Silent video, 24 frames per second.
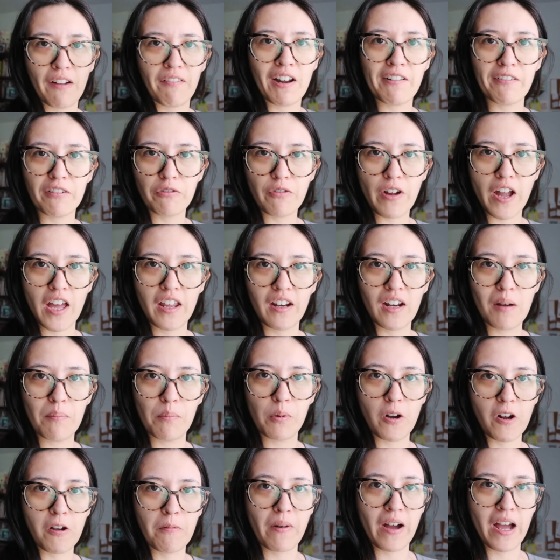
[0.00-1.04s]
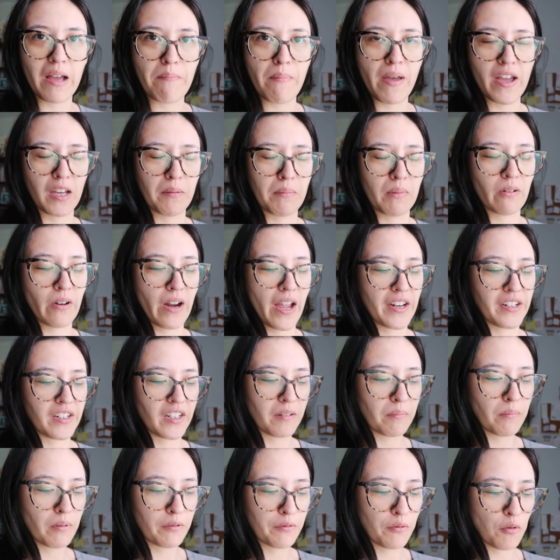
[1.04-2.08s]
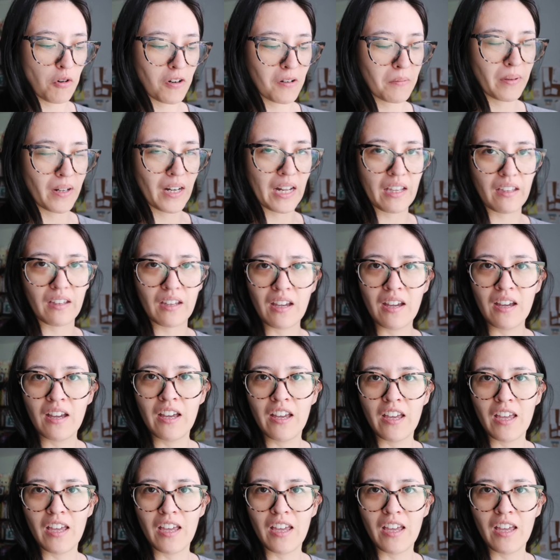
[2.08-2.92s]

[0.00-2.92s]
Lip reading: I've never read a book by Megan Miranda before, but I